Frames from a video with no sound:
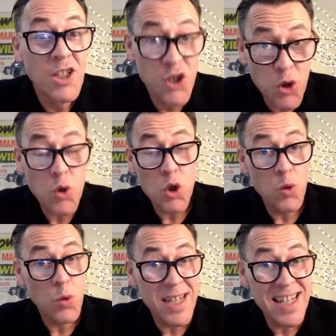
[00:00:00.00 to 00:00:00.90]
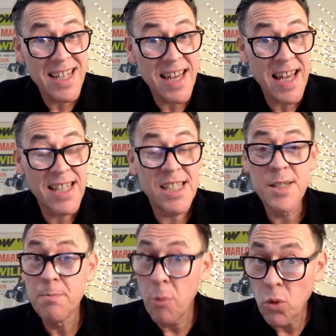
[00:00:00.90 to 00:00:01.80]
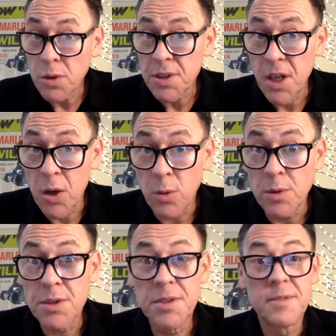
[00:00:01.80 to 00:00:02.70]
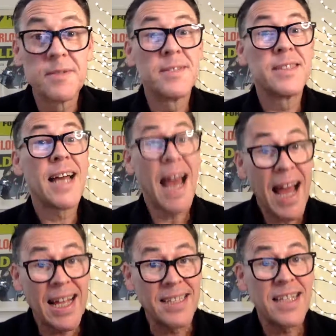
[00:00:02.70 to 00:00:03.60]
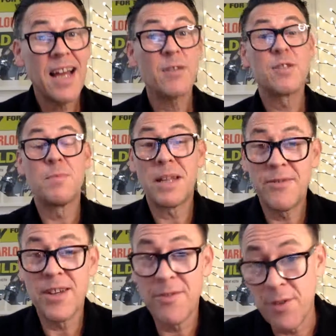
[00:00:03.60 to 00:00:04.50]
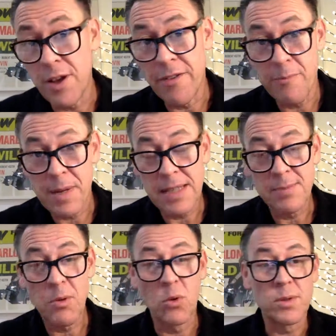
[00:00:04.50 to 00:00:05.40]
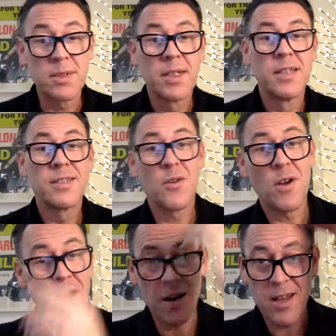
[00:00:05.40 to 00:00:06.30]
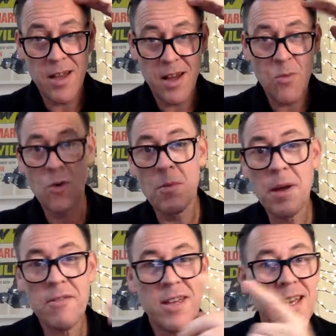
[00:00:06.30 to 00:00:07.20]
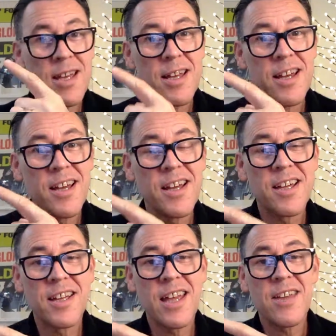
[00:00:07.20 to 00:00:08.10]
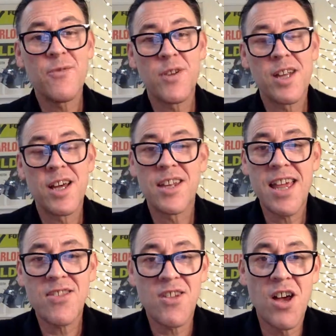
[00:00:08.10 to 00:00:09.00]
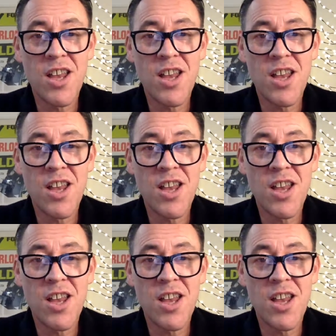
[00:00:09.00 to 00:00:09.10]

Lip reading: Do you need a sports coach? And how to benefit if you don't even play sports. So, hi, Will Perry here, here for another